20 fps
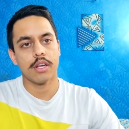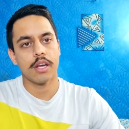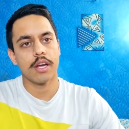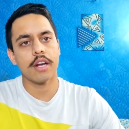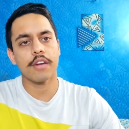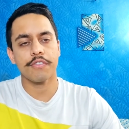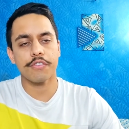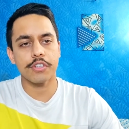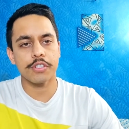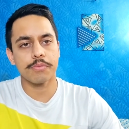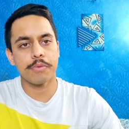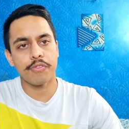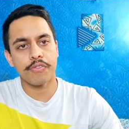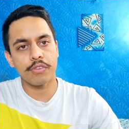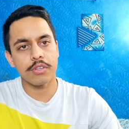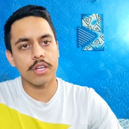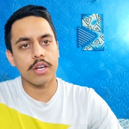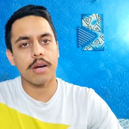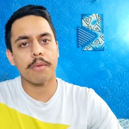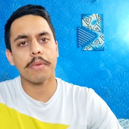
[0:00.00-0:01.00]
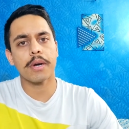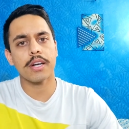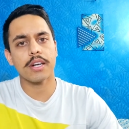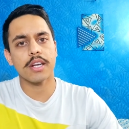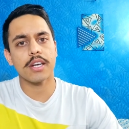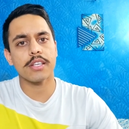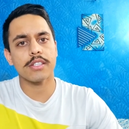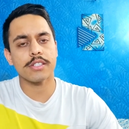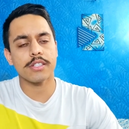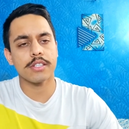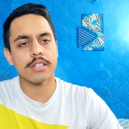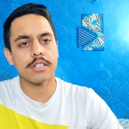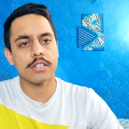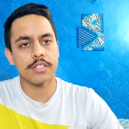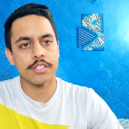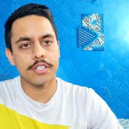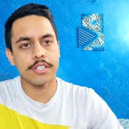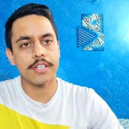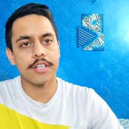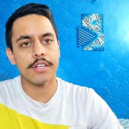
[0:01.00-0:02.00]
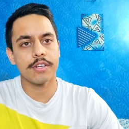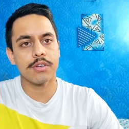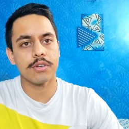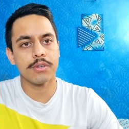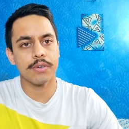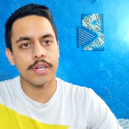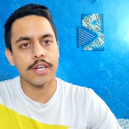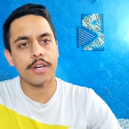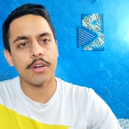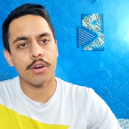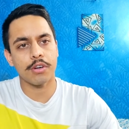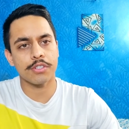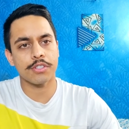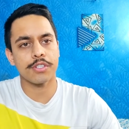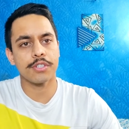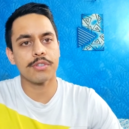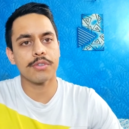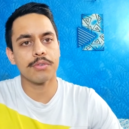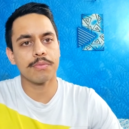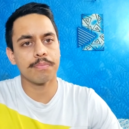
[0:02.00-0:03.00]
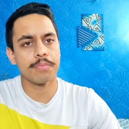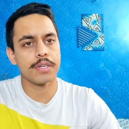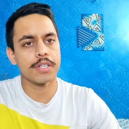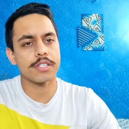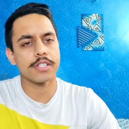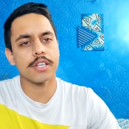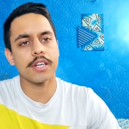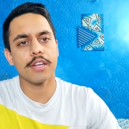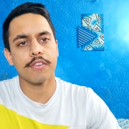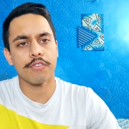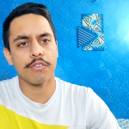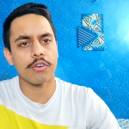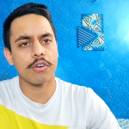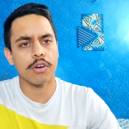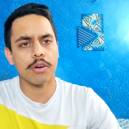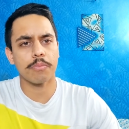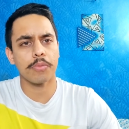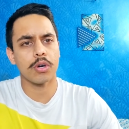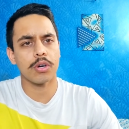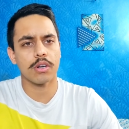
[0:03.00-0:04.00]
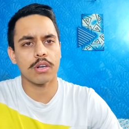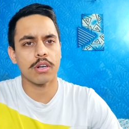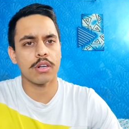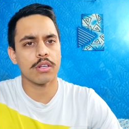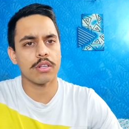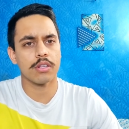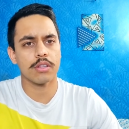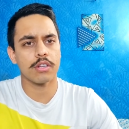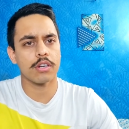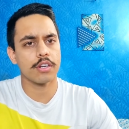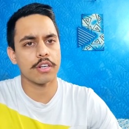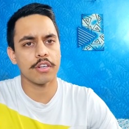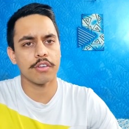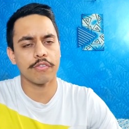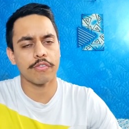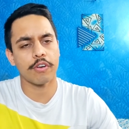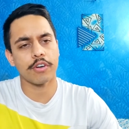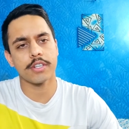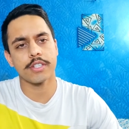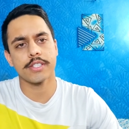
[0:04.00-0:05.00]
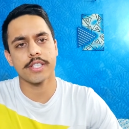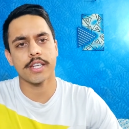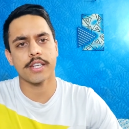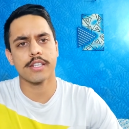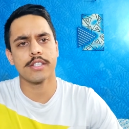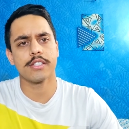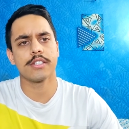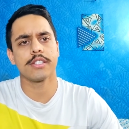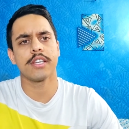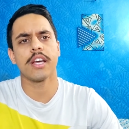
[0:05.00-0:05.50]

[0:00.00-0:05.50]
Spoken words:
And of course, before the command task, the GTO, he talks to you personally for about 30 to 40 seconds.